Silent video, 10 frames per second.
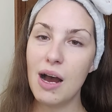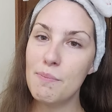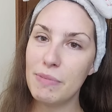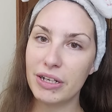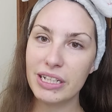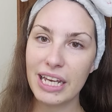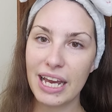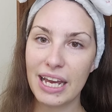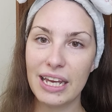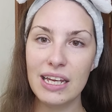Mary
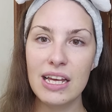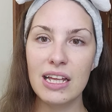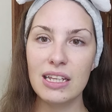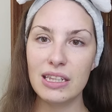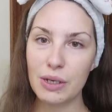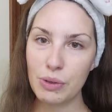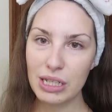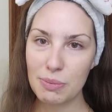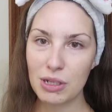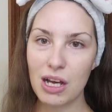Kay Liquid
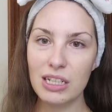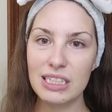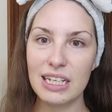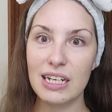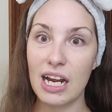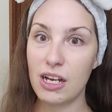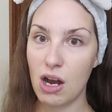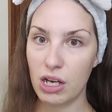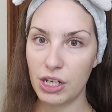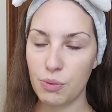Lip Gloss in
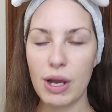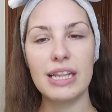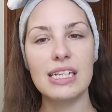Iconic Red.